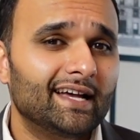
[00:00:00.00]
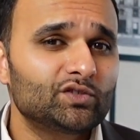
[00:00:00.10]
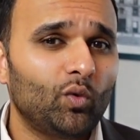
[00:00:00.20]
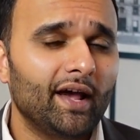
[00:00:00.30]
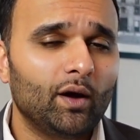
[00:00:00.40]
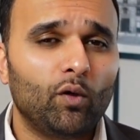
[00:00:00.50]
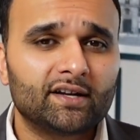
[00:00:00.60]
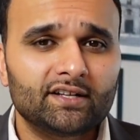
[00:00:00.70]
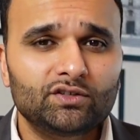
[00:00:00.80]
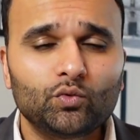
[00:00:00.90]
that's why I
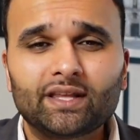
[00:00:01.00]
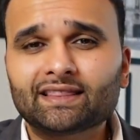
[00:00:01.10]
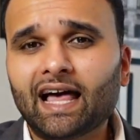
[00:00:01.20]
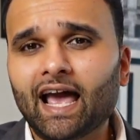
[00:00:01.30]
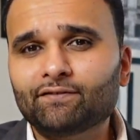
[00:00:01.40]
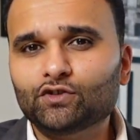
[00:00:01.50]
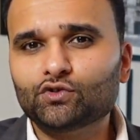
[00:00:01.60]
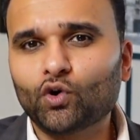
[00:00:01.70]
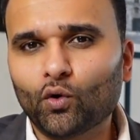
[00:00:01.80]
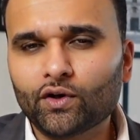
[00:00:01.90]
wanted to do a live
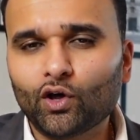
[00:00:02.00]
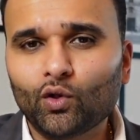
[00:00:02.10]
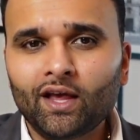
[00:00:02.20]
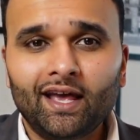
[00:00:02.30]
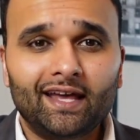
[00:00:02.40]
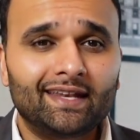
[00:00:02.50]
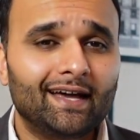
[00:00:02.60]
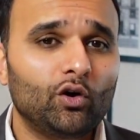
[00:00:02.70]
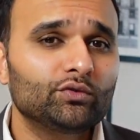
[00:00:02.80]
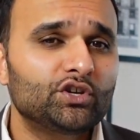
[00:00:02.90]
tutorial and
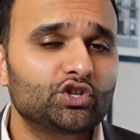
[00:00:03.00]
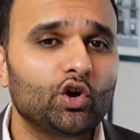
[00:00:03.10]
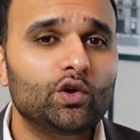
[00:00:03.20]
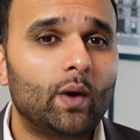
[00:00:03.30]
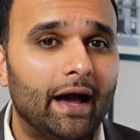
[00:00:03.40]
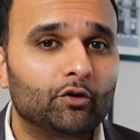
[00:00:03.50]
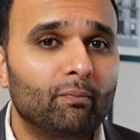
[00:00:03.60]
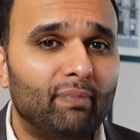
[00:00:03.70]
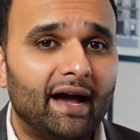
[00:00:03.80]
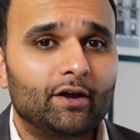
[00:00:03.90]
not only show you how to
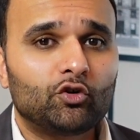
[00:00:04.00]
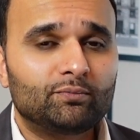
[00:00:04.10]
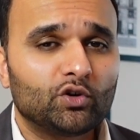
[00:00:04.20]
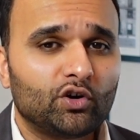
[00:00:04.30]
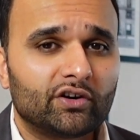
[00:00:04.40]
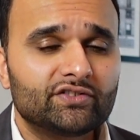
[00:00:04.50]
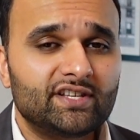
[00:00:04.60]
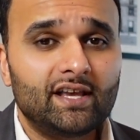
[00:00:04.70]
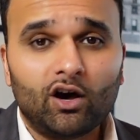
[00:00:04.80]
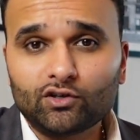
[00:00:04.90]
buy
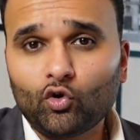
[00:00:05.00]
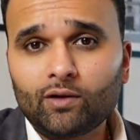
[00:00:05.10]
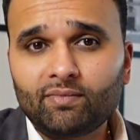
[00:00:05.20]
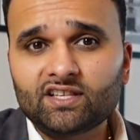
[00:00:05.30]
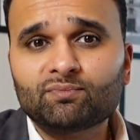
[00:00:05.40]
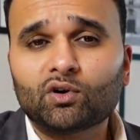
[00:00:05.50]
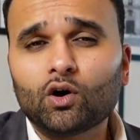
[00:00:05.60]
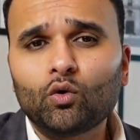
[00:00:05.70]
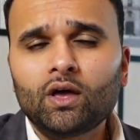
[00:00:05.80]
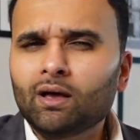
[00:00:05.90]
cryptocurrency on Coinbase
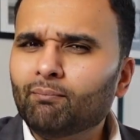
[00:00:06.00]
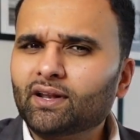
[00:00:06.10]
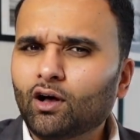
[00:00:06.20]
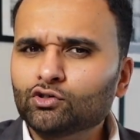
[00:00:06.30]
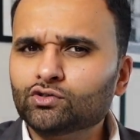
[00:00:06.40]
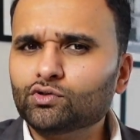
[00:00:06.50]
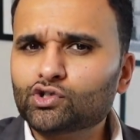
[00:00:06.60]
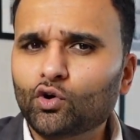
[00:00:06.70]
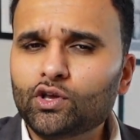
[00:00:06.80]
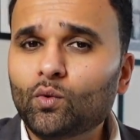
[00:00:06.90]
Pro, but also
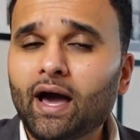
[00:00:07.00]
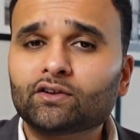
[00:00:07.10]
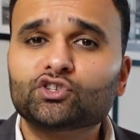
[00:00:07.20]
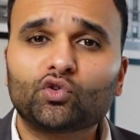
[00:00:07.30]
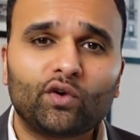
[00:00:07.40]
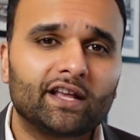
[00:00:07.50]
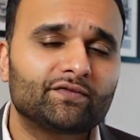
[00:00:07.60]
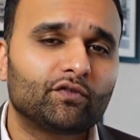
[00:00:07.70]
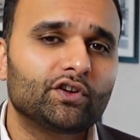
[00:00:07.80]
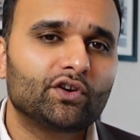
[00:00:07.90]
show you how to
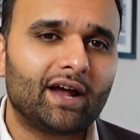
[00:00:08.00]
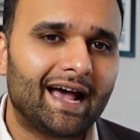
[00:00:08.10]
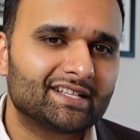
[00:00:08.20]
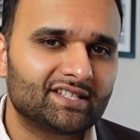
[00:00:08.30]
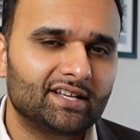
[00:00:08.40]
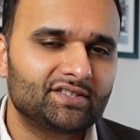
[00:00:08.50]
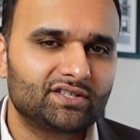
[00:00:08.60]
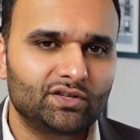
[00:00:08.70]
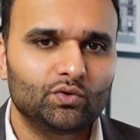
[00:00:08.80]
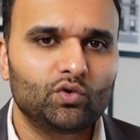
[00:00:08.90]
transfer your assets to